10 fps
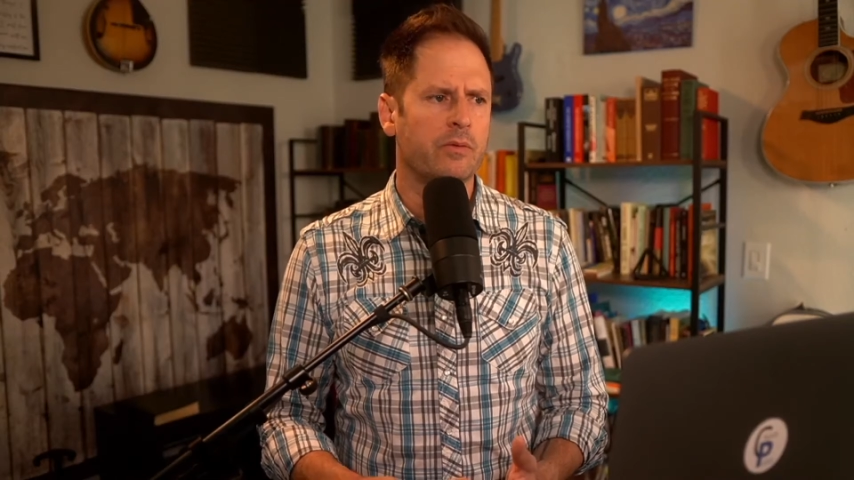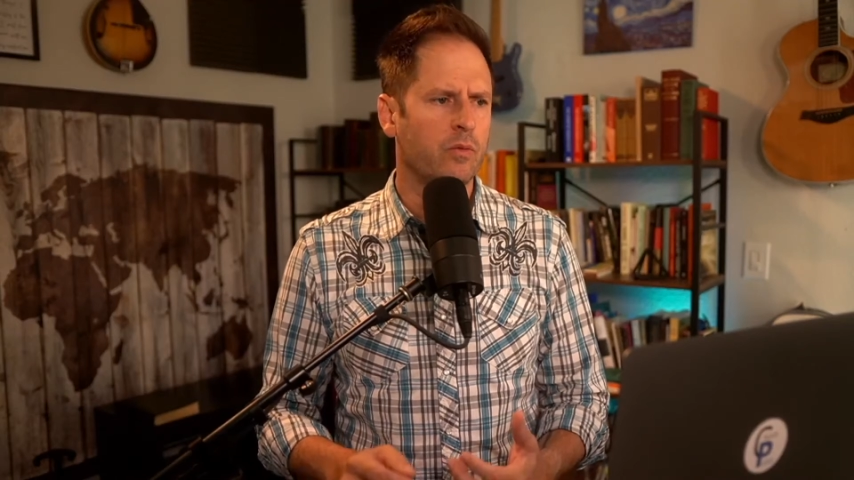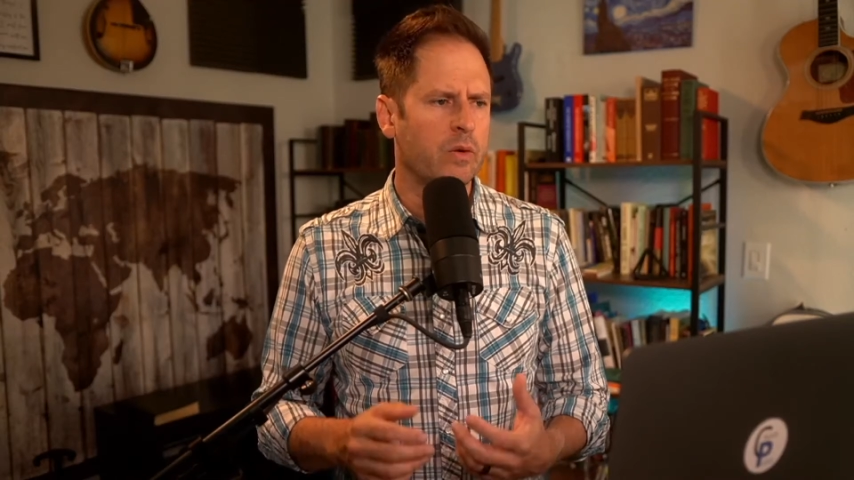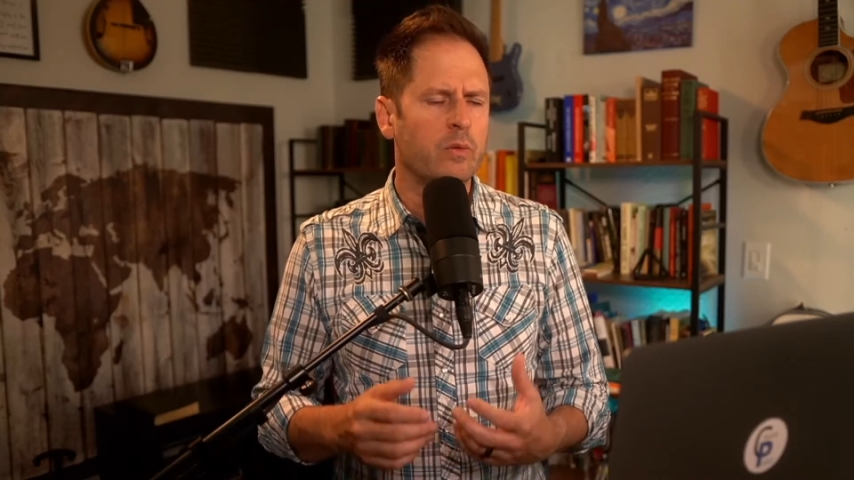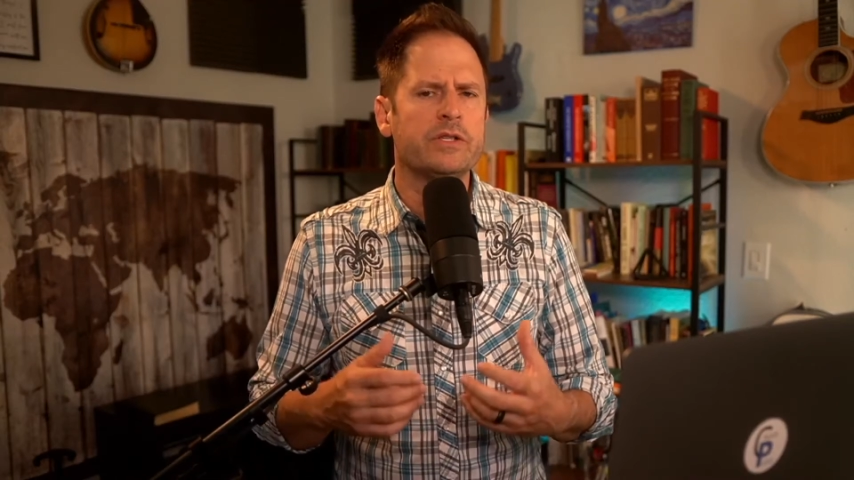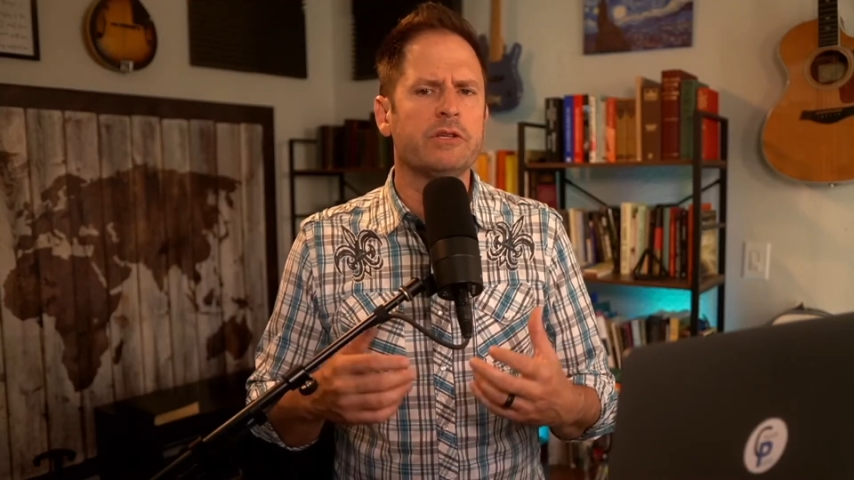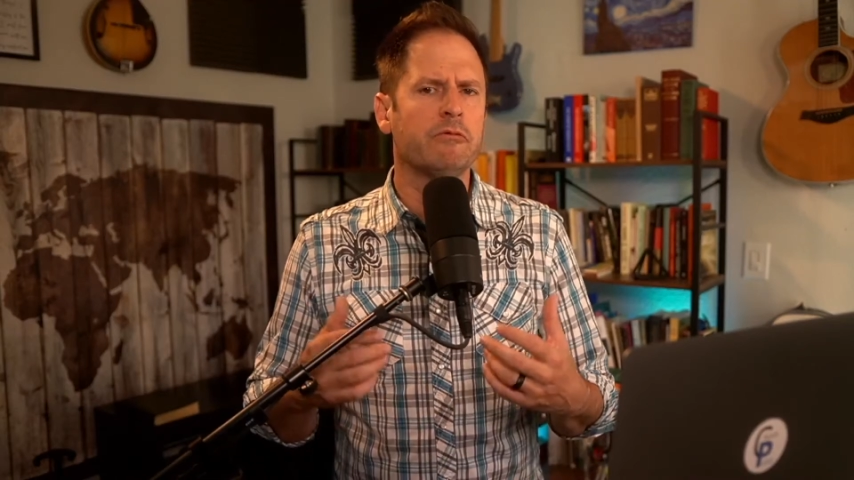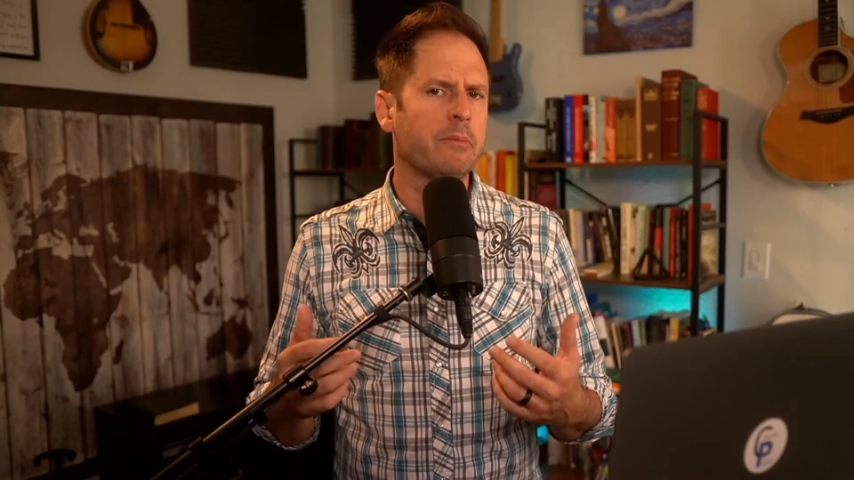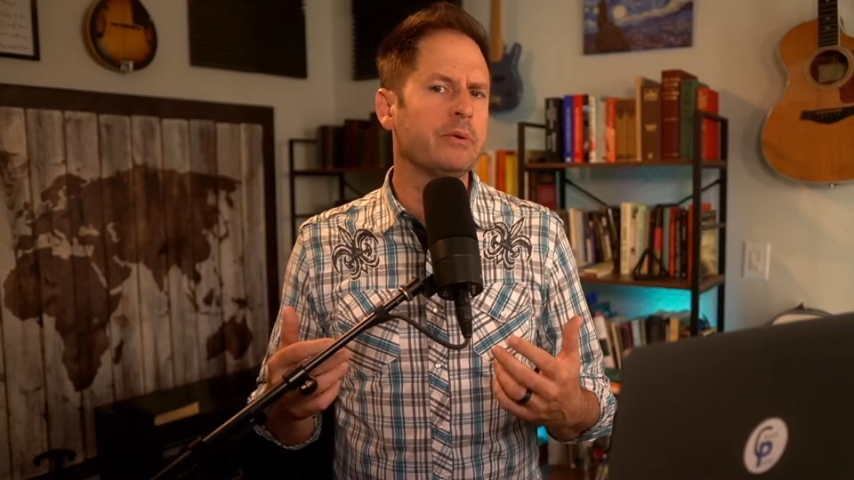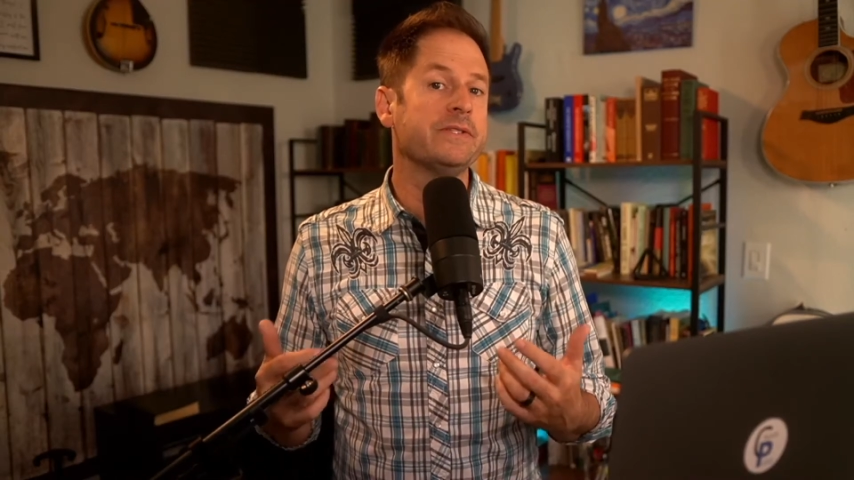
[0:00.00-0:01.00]
what does it
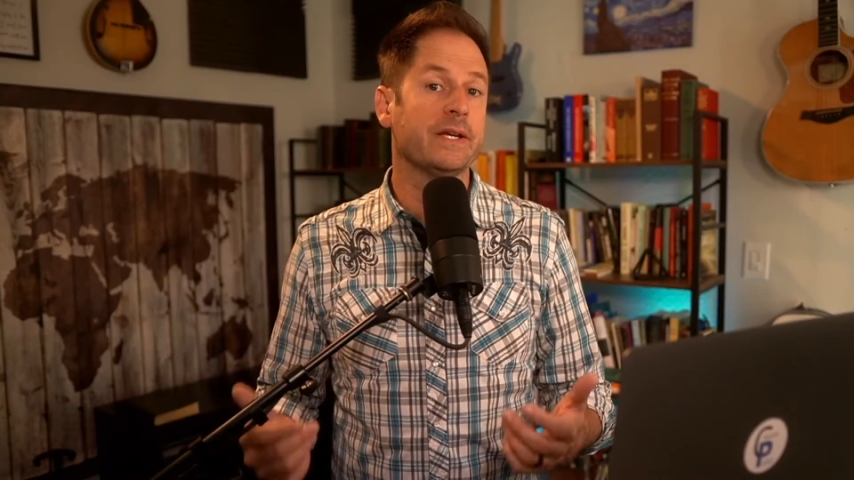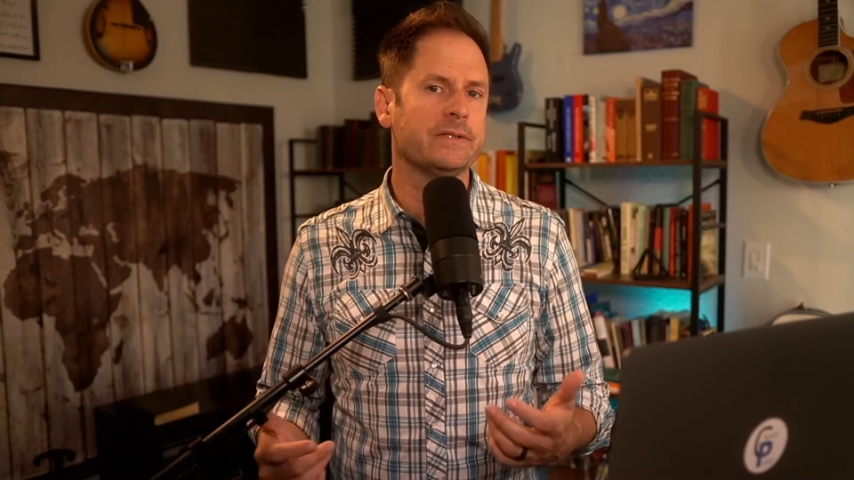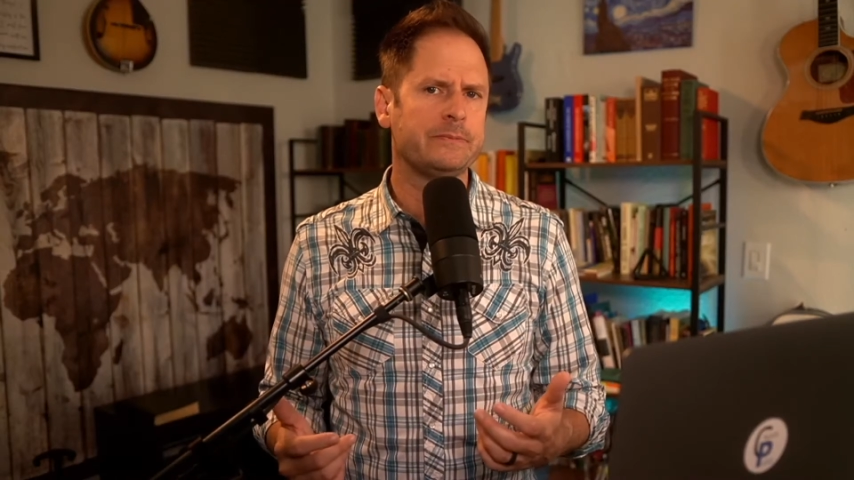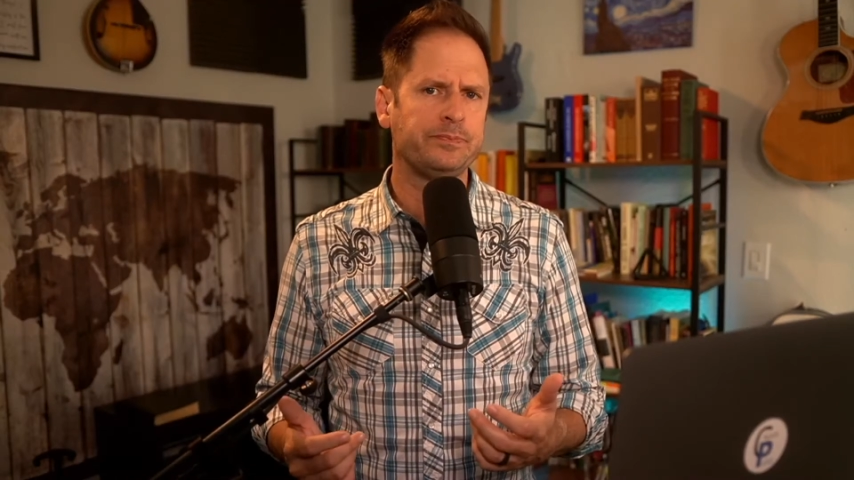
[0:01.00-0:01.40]
represent?